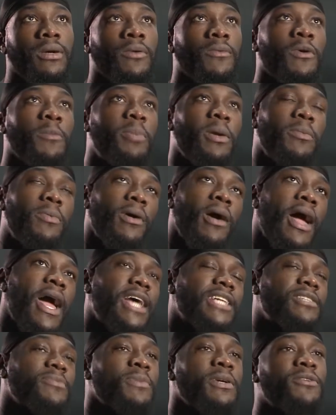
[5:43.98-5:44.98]
When people
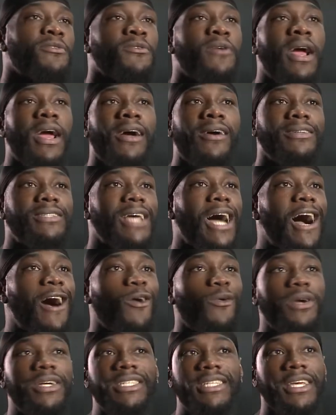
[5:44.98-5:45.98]
ask me the rounds, I
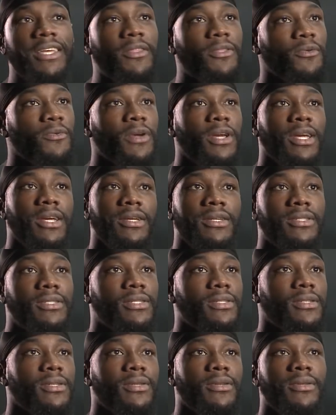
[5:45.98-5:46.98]
always see
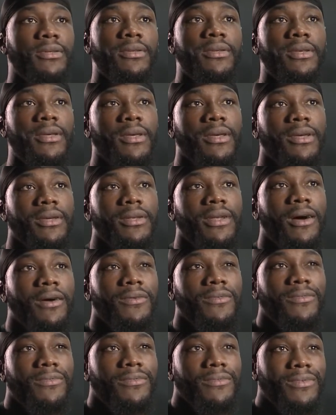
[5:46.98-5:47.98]
threes. You
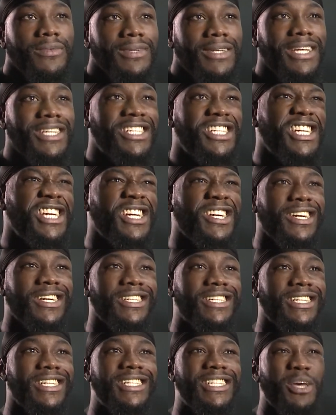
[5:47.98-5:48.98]
know, this year
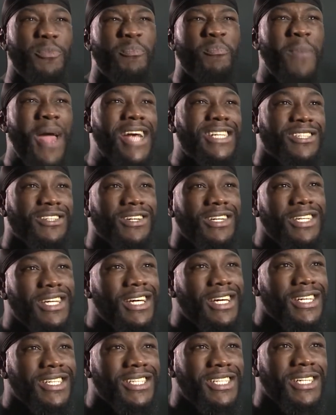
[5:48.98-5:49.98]
it's a magical
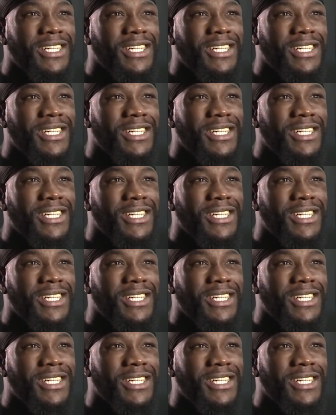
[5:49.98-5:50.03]
year. It's